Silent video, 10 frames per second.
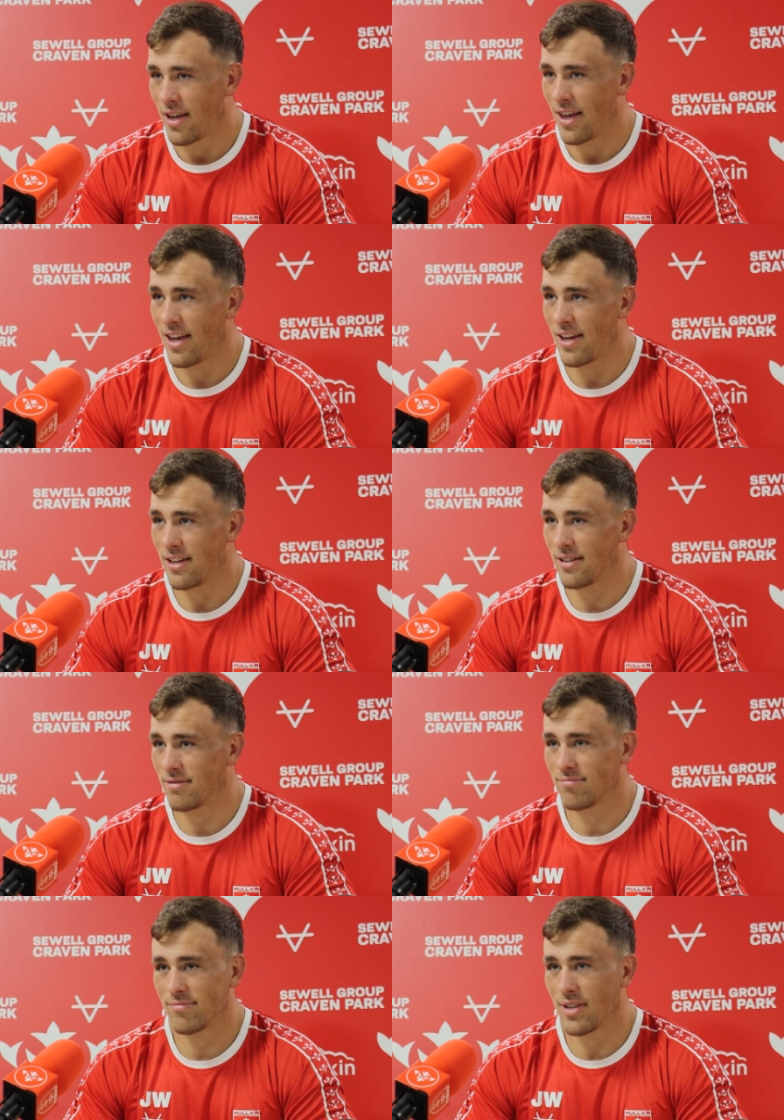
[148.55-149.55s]

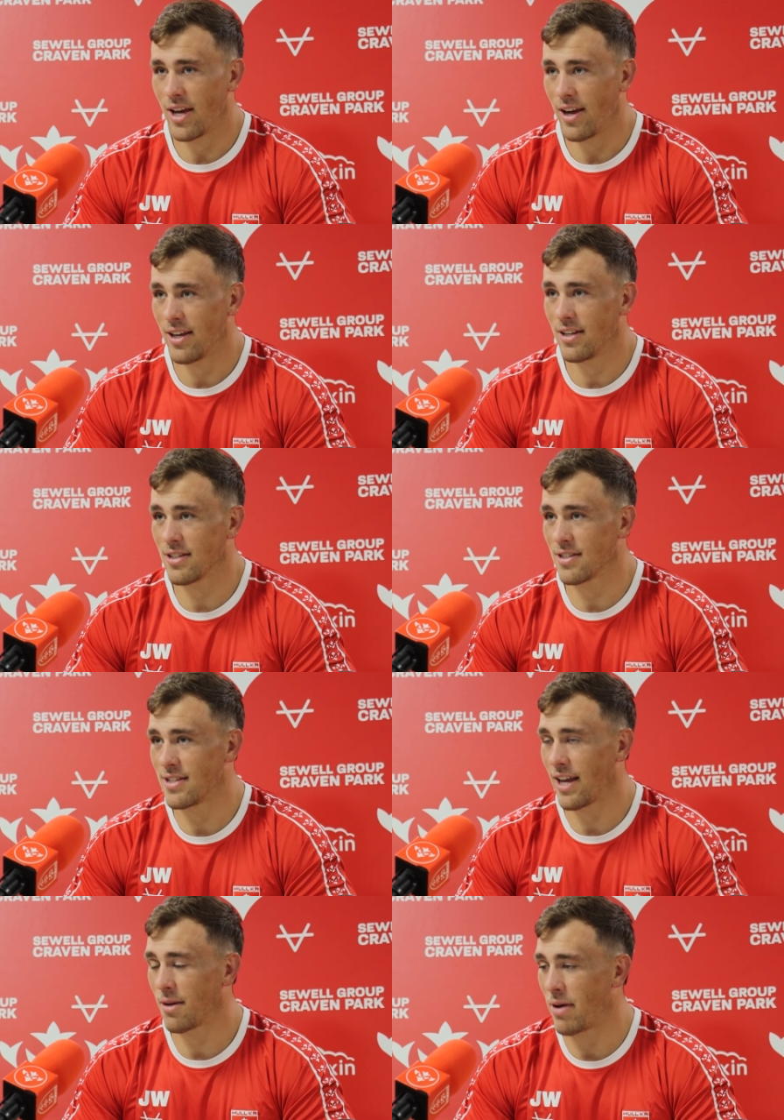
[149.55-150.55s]
He doesn't
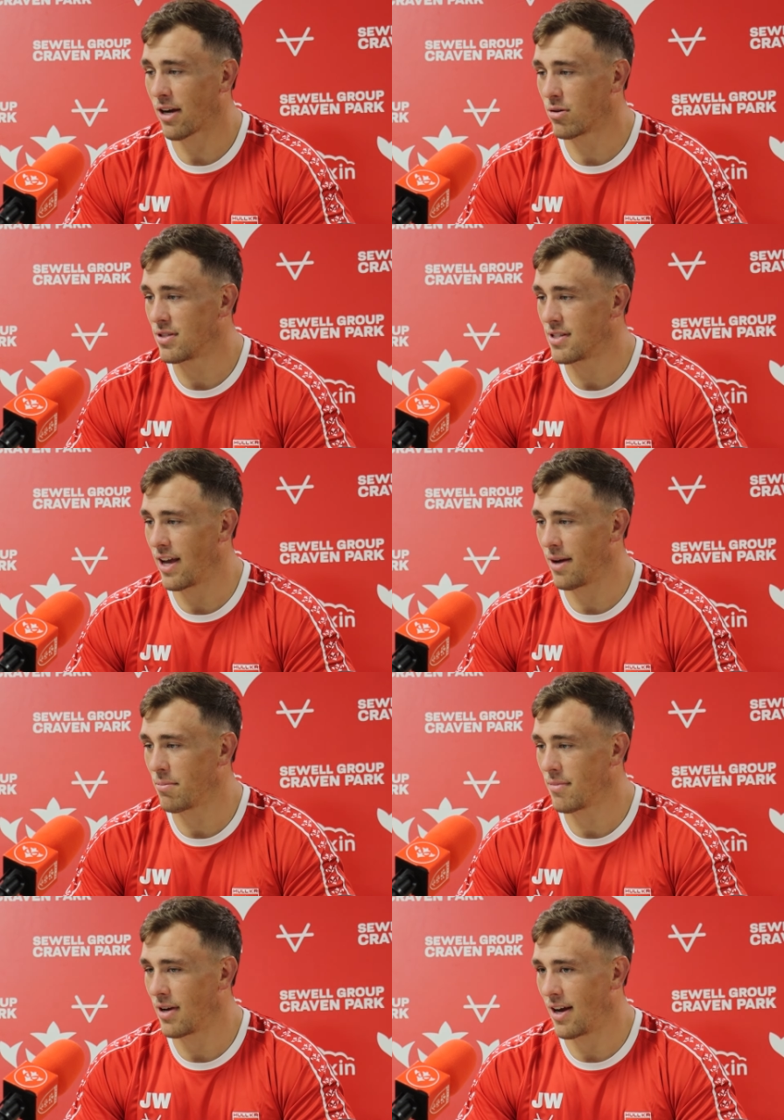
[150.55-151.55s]
take a backward
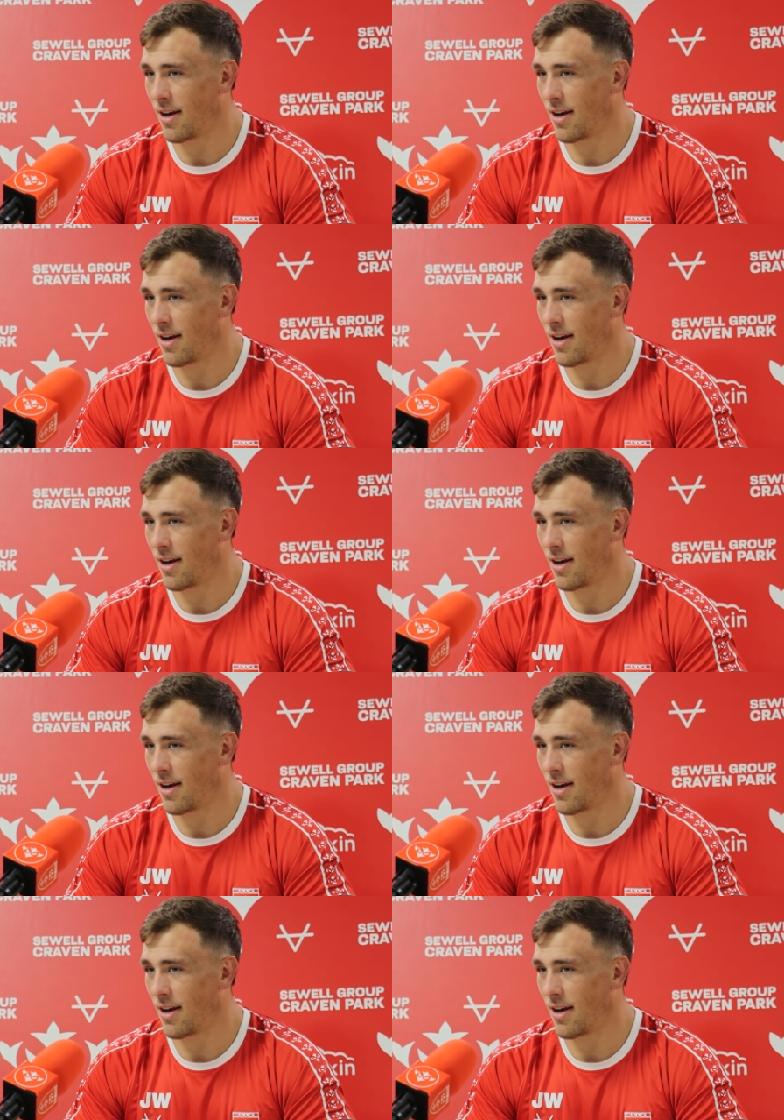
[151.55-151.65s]
step.